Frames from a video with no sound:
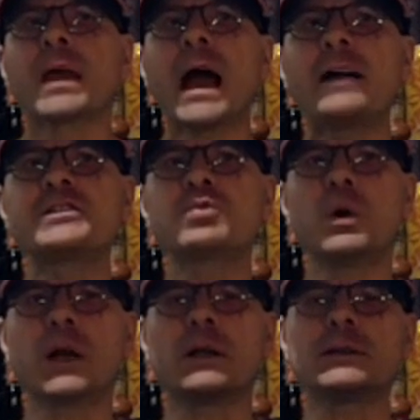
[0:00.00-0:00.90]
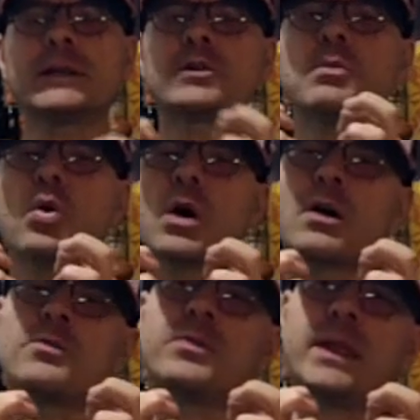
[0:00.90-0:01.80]
I just want a little
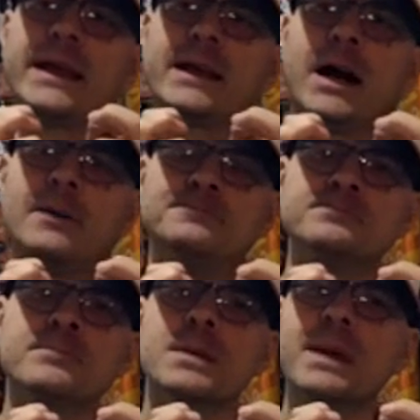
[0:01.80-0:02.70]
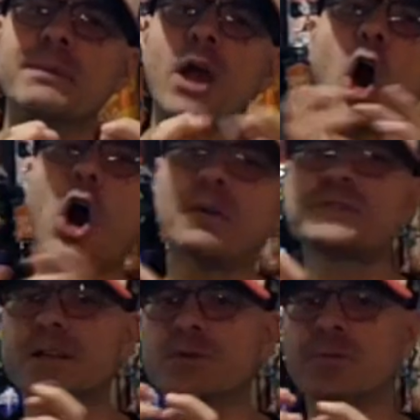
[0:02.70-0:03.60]
more of like um, maybe
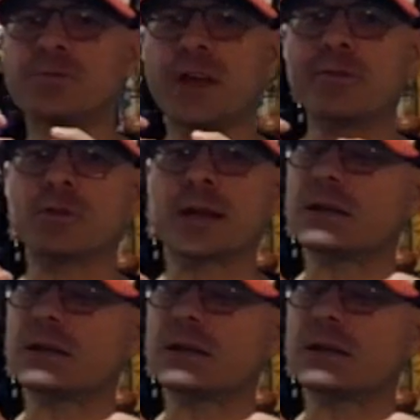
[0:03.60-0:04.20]
off-centering flavor, like